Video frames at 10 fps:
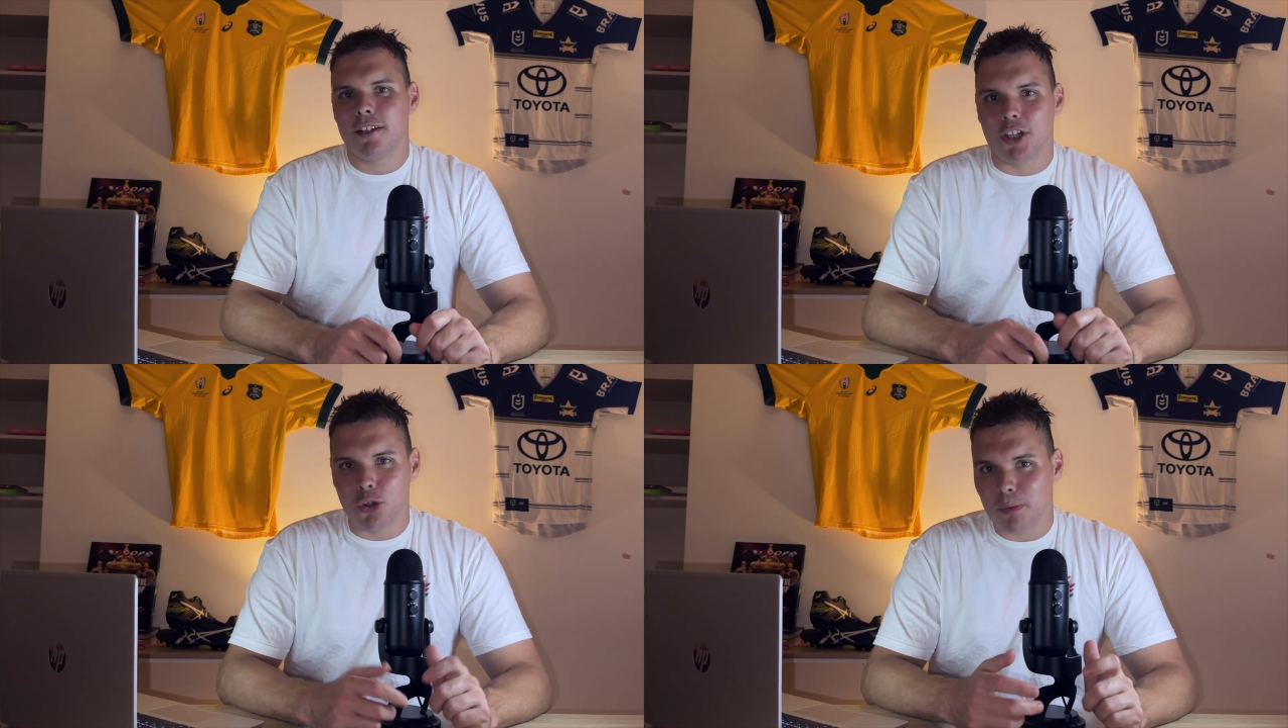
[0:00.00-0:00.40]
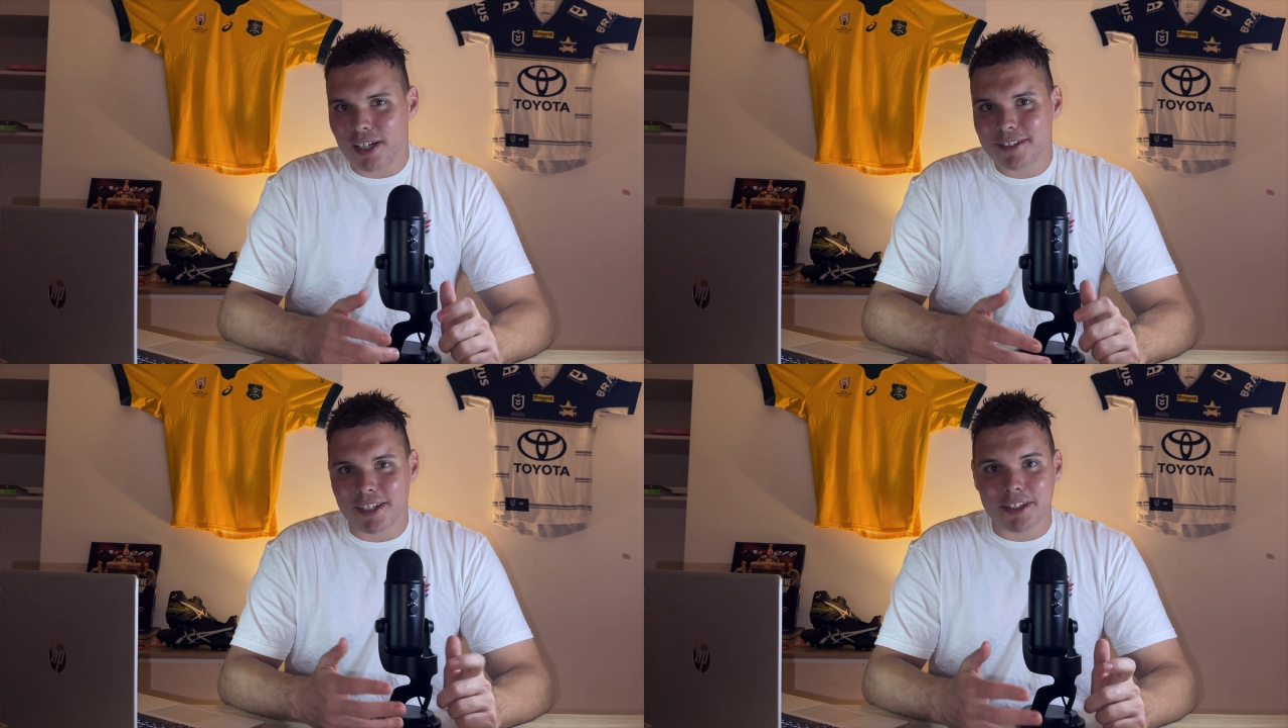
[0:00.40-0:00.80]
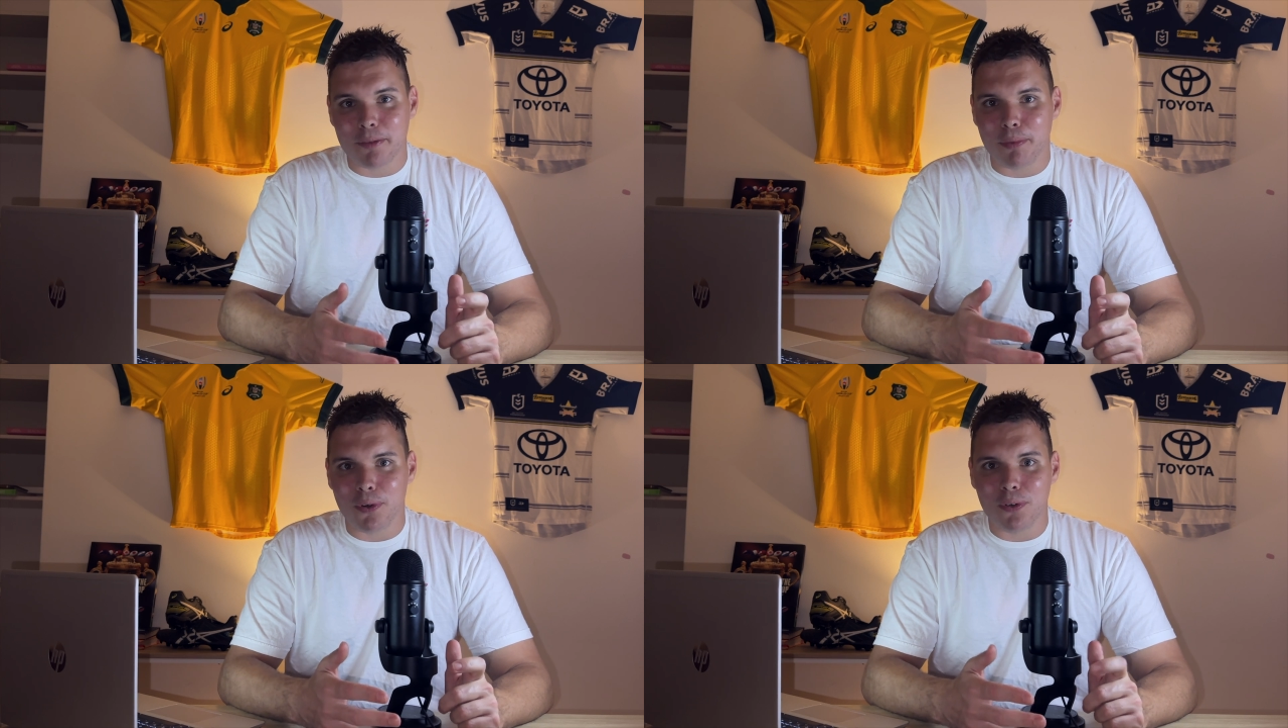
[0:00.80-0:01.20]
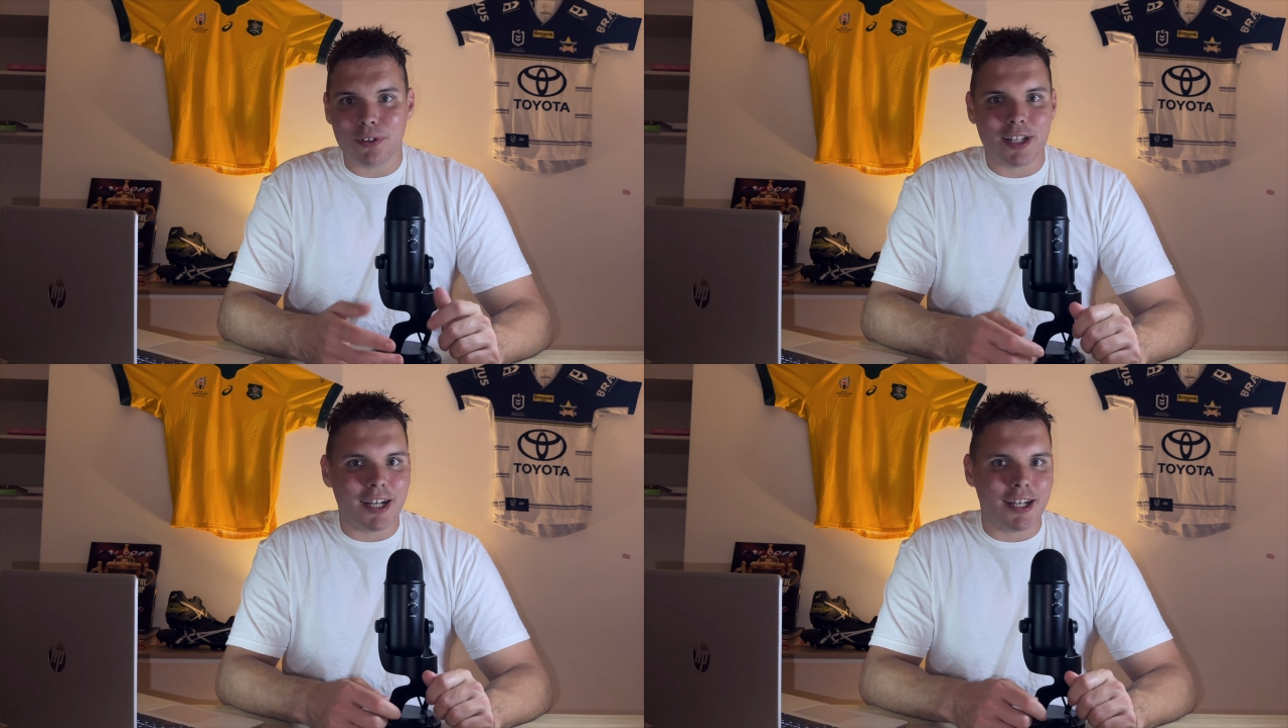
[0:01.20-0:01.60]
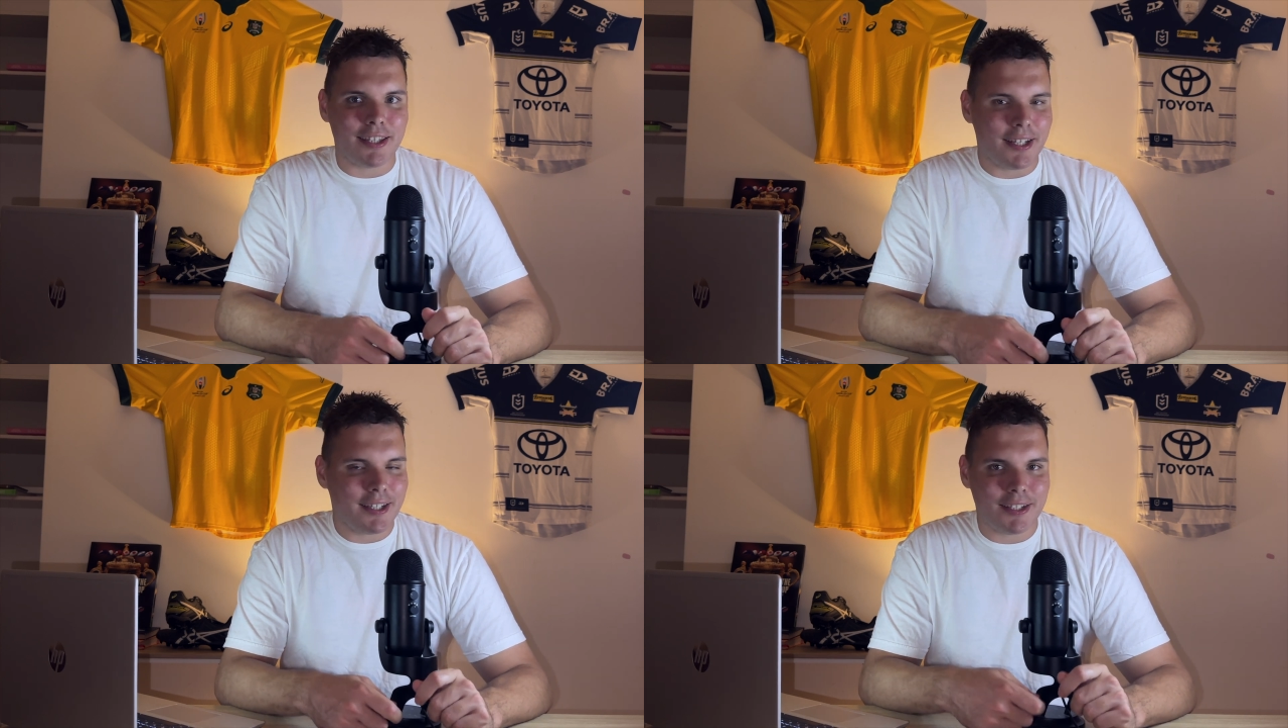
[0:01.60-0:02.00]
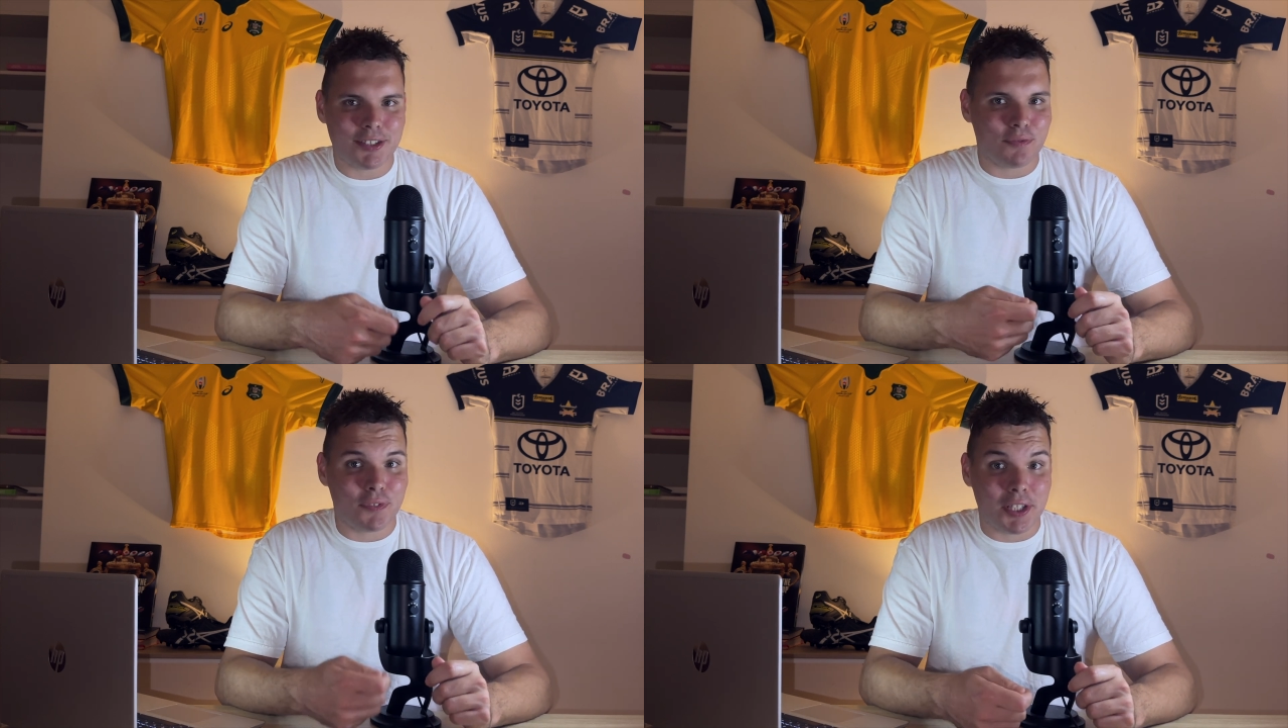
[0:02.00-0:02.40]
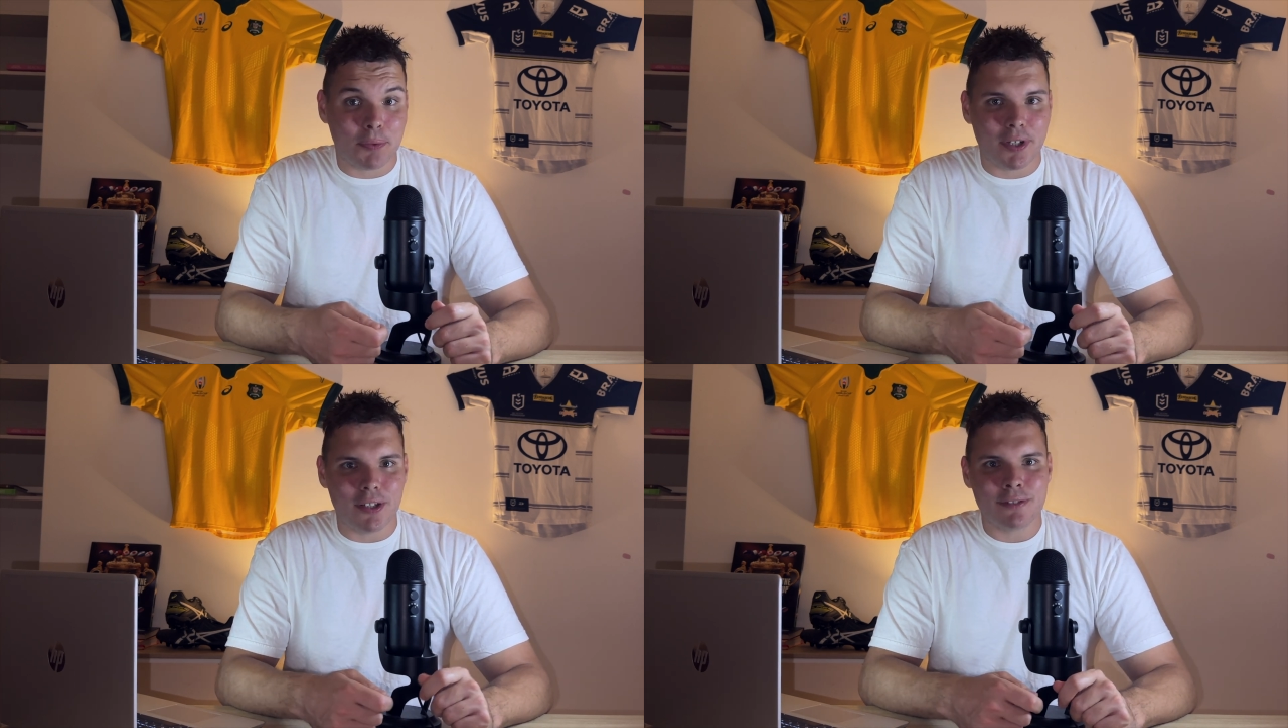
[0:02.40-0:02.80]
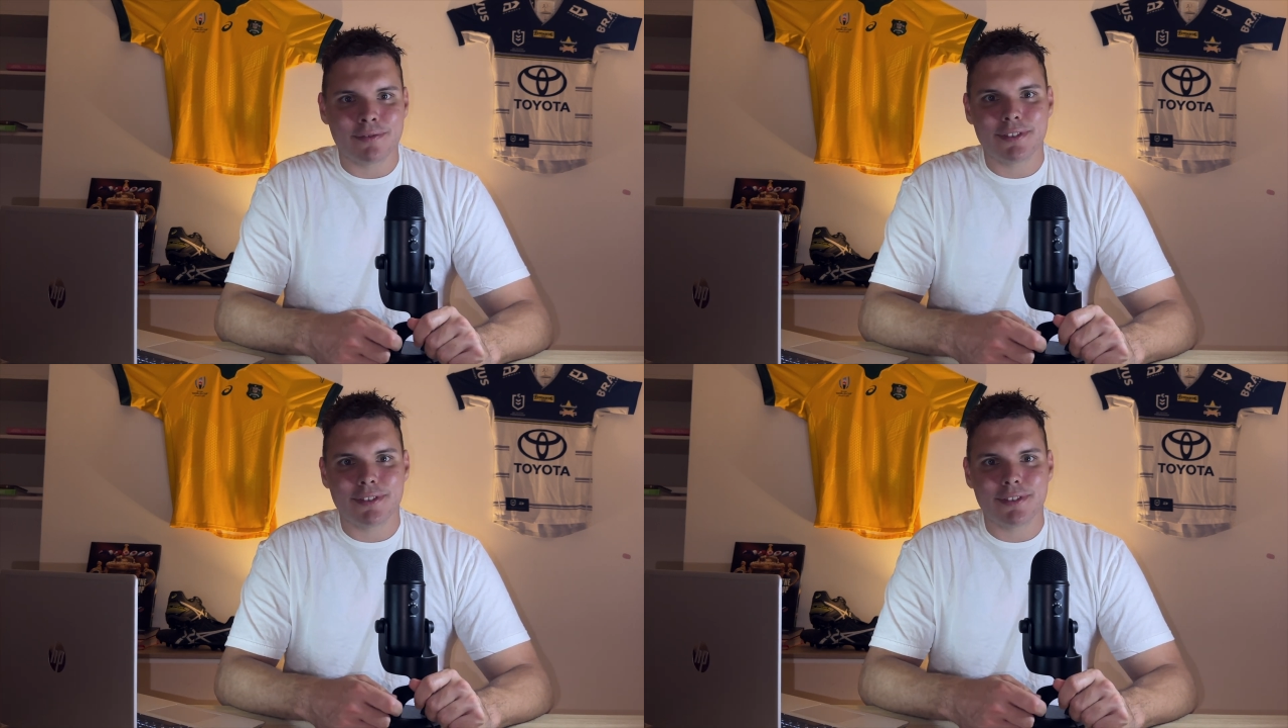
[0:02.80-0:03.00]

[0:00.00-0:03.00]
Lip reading: the All Blacks kicked the ball and they kicked it really well,